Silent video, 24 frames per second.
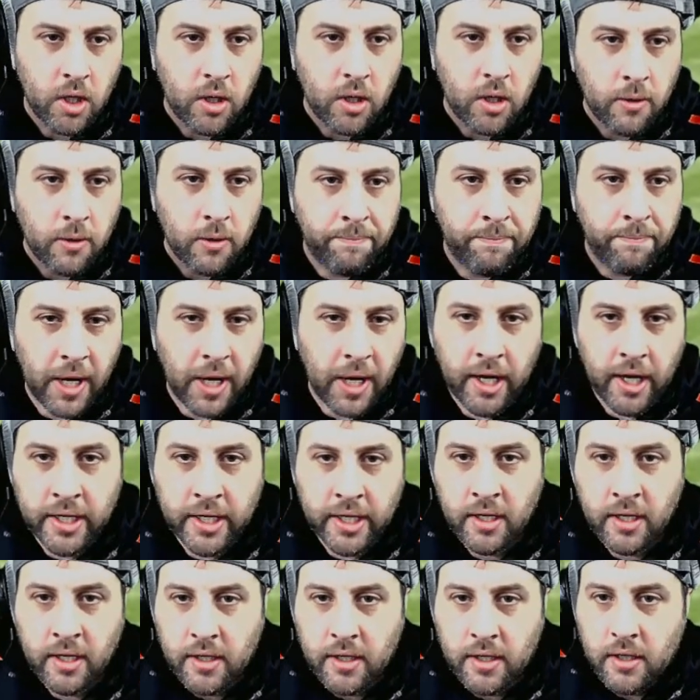by
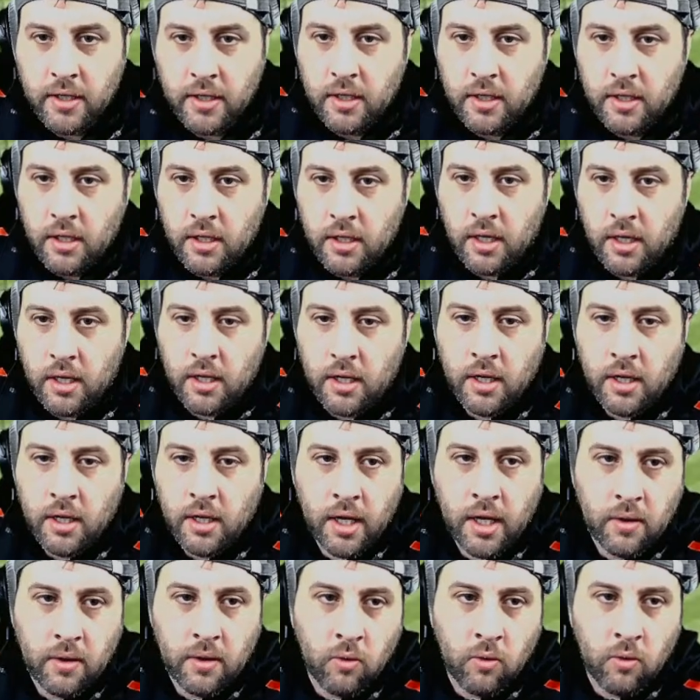
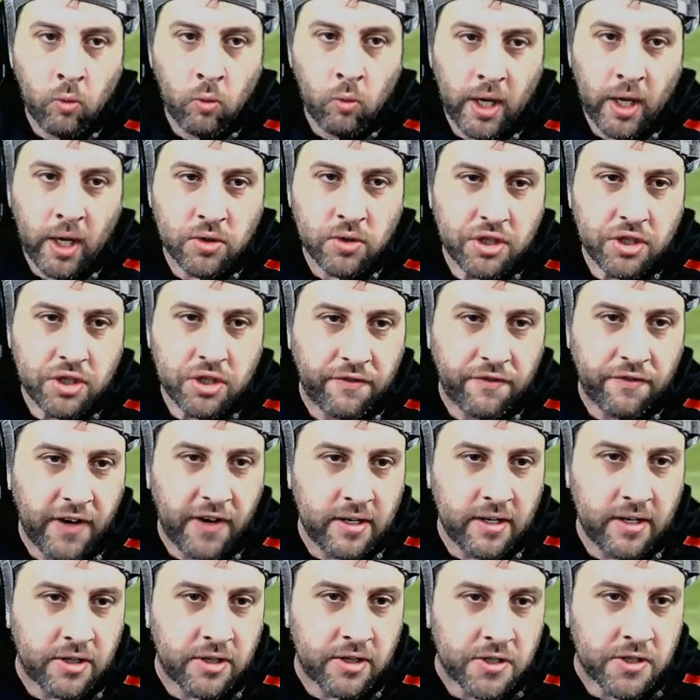Welsh
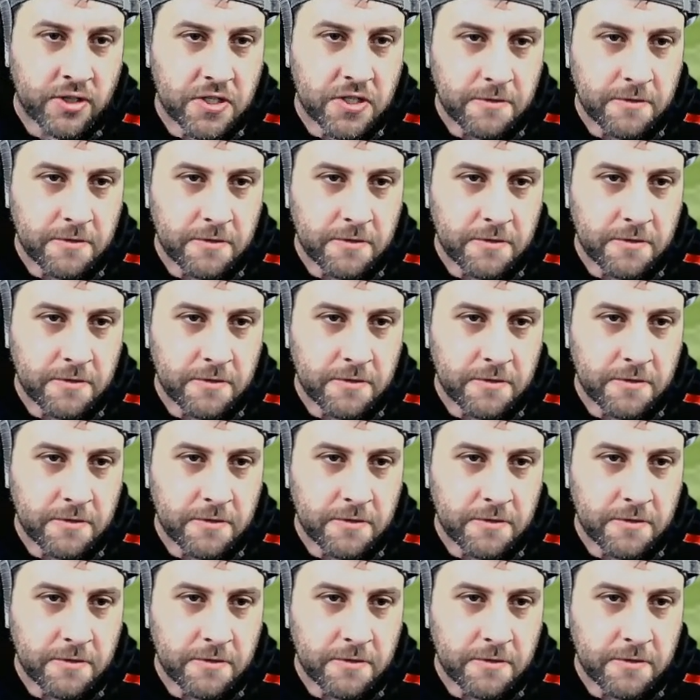defenders.